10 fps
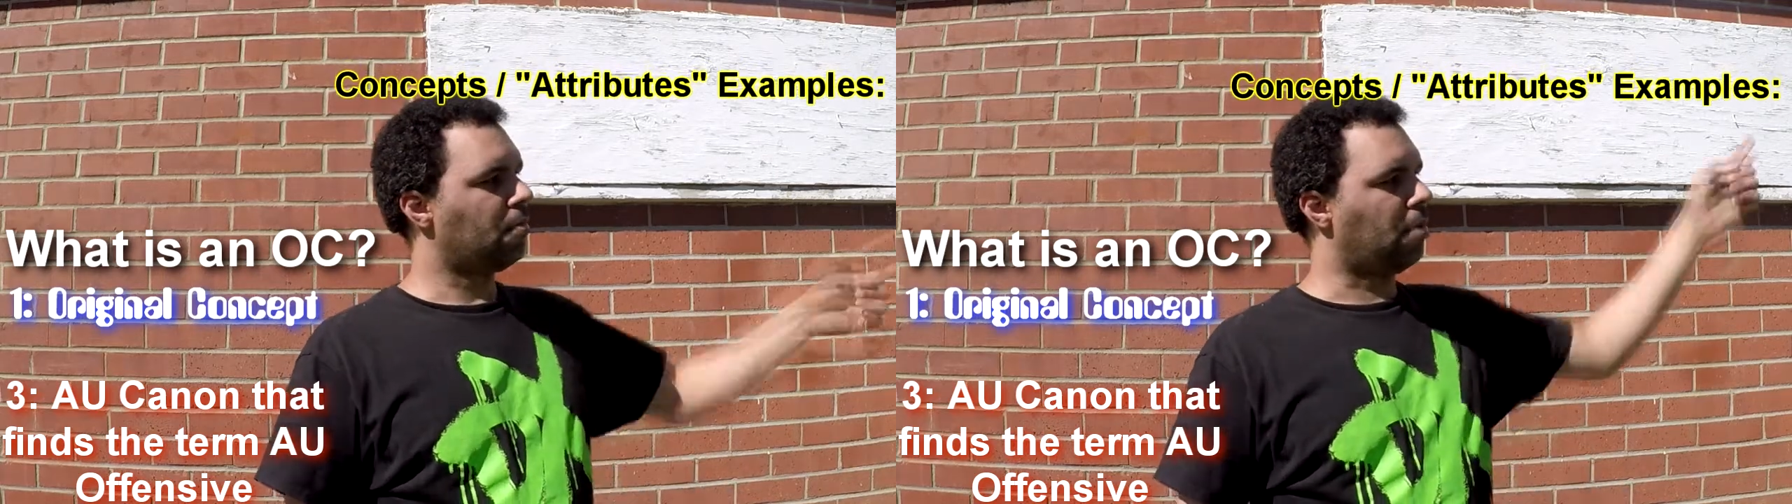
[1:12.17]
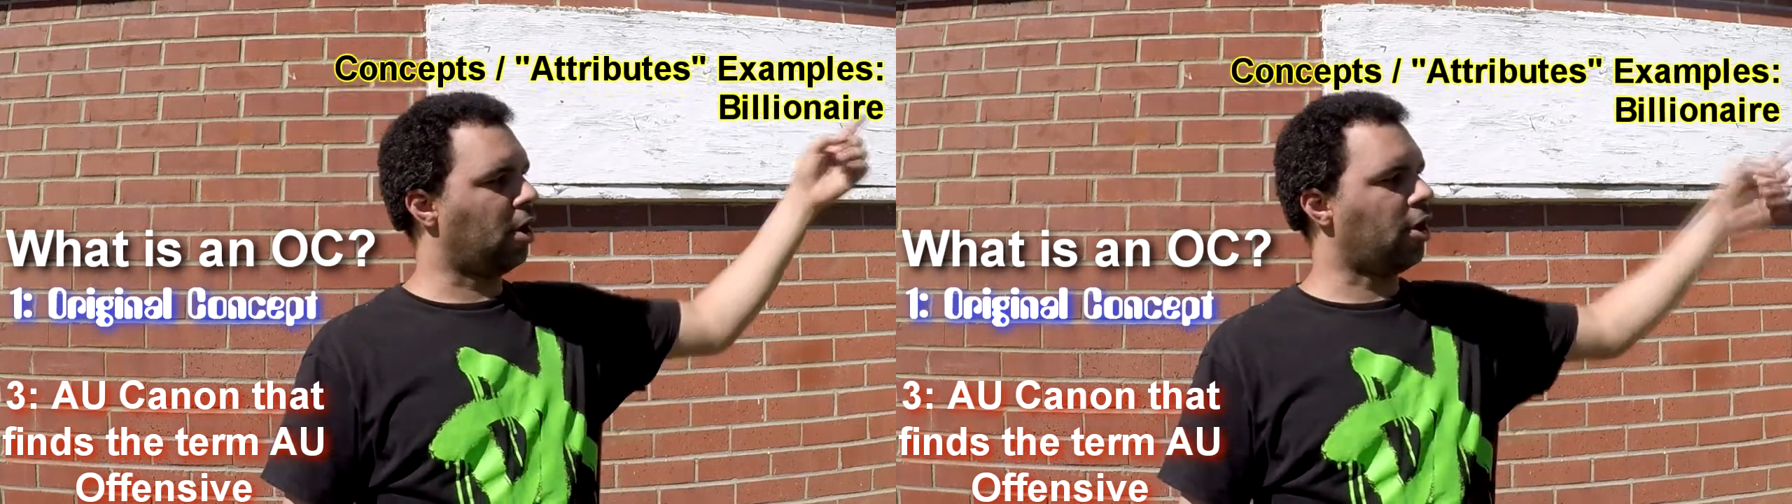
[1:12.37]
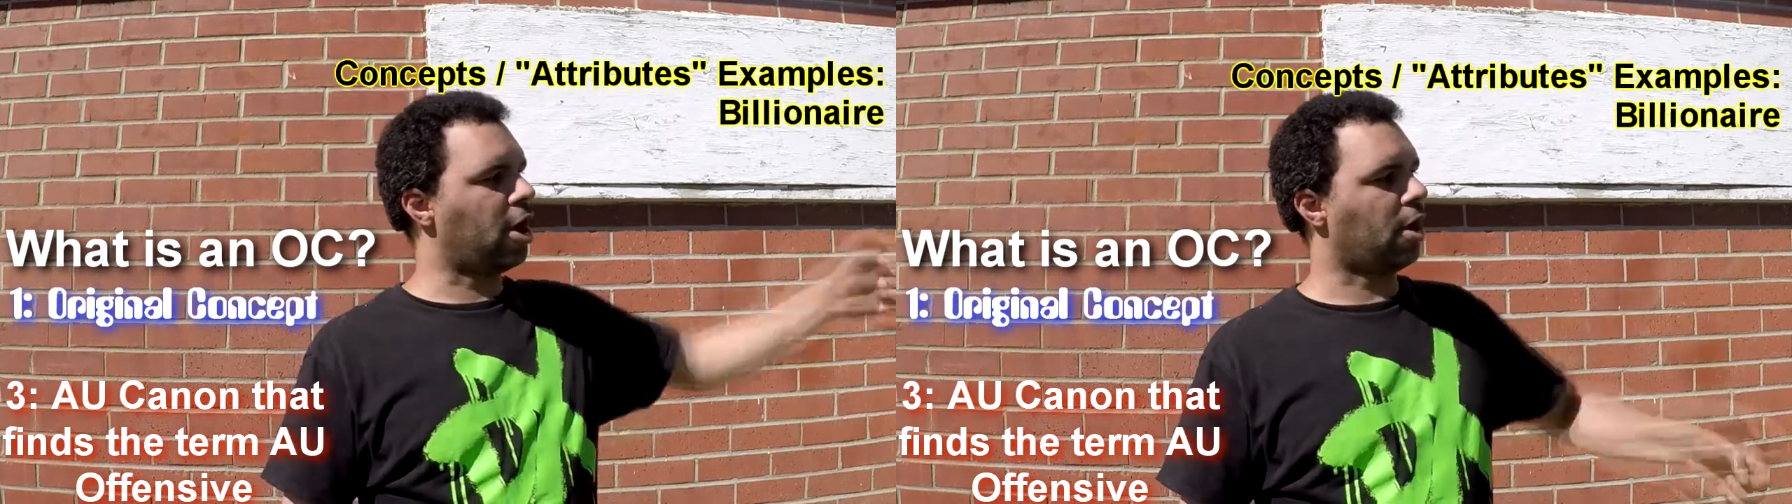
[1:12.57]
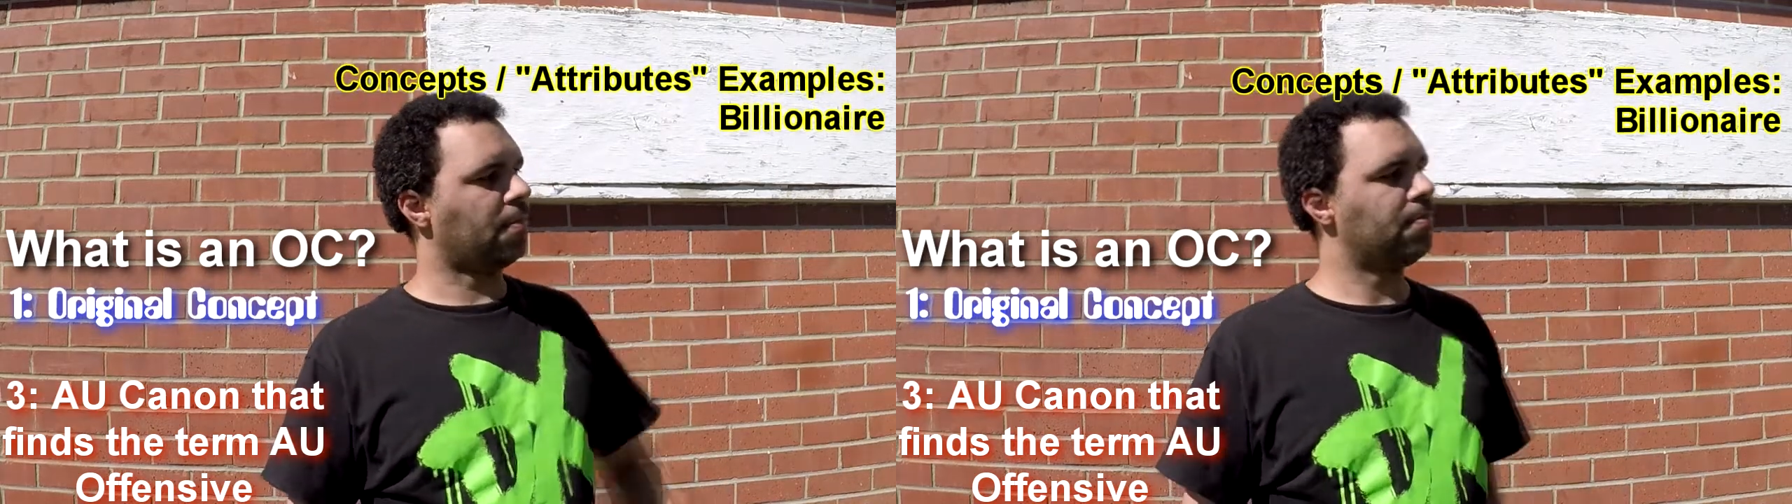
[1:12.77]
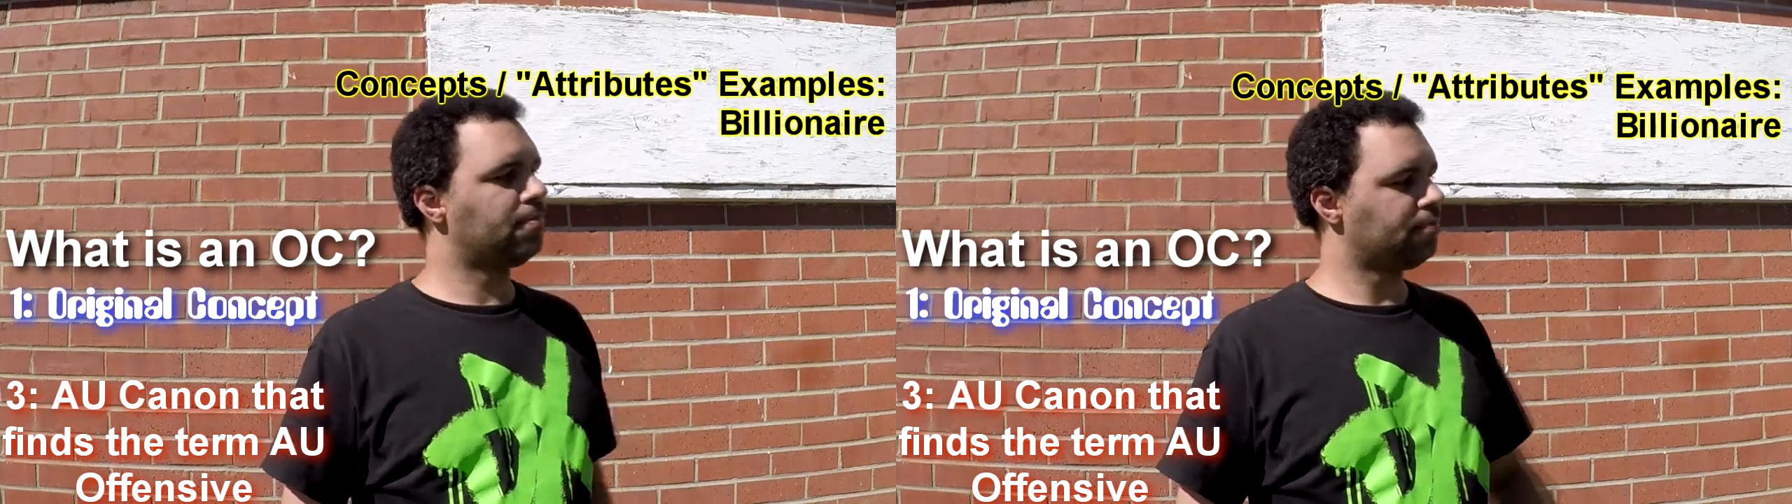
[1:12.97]
Billionaire,
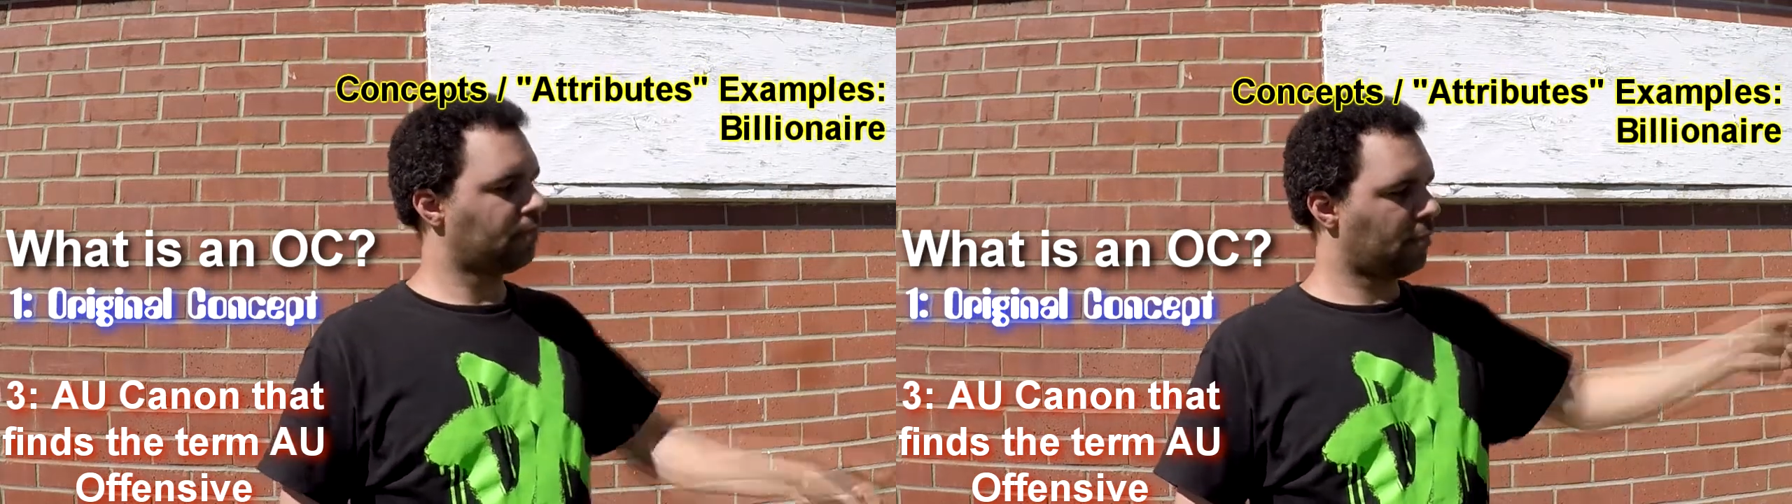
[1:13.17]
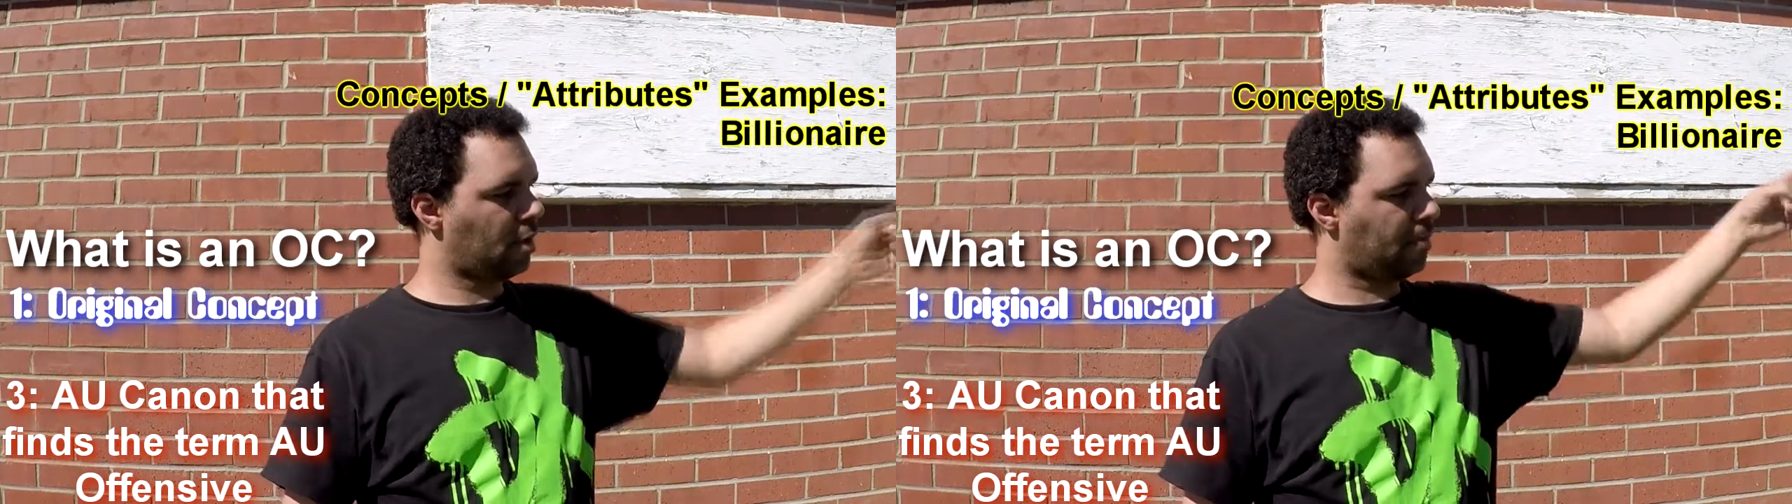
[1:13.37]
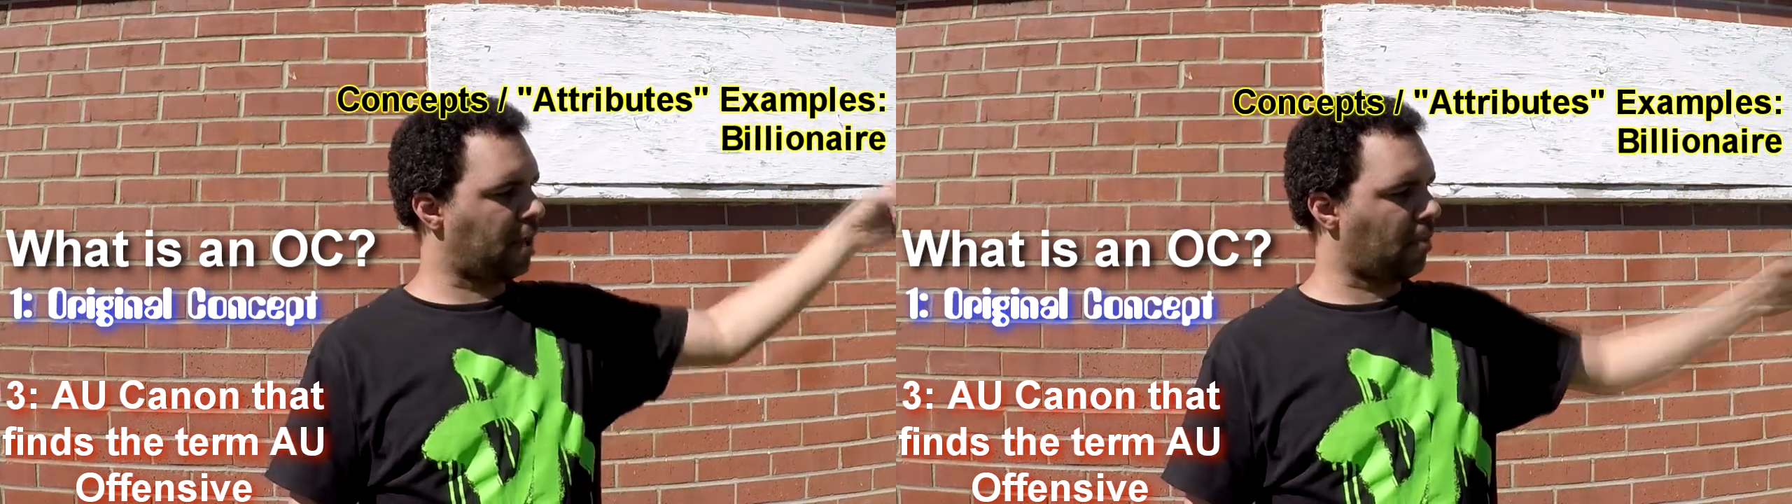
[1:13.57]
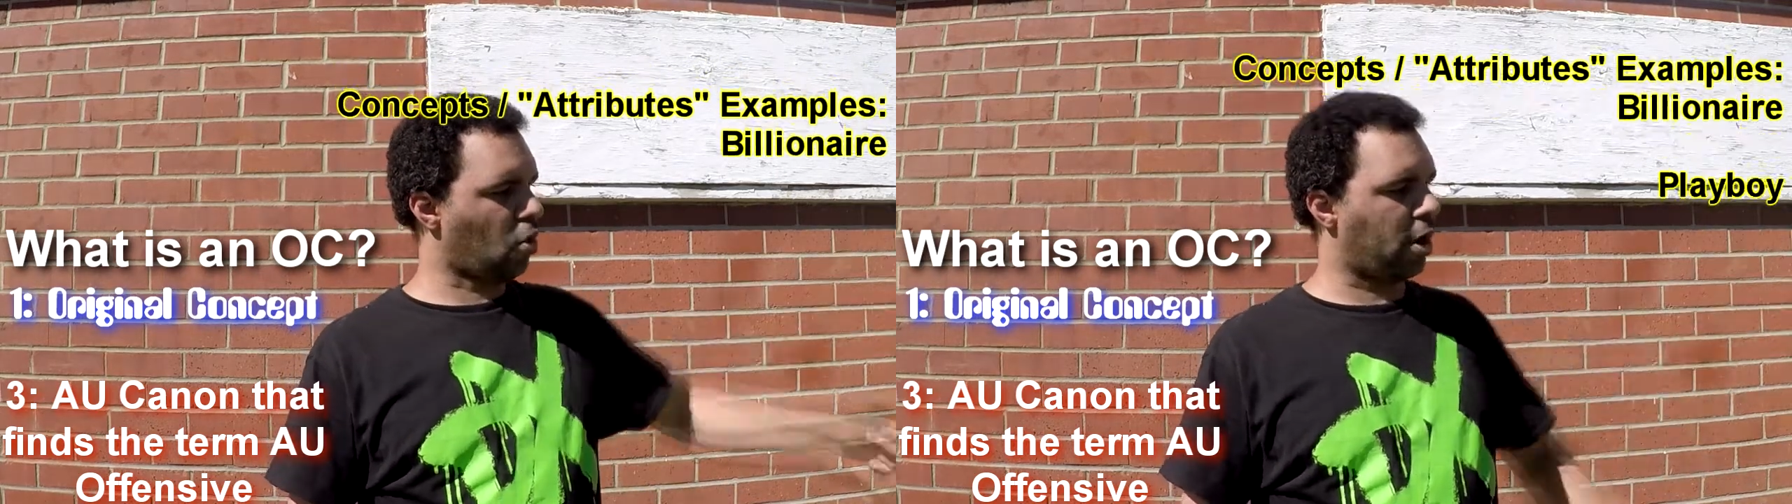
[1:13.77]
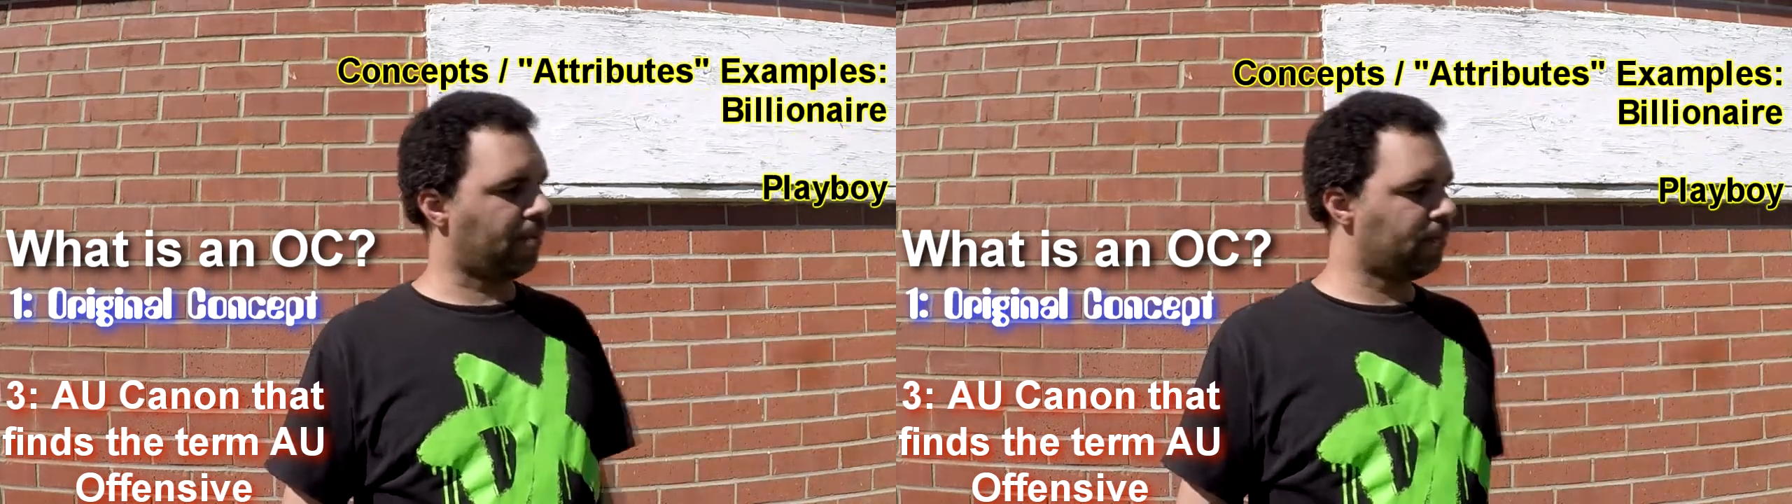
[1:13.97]
playboy,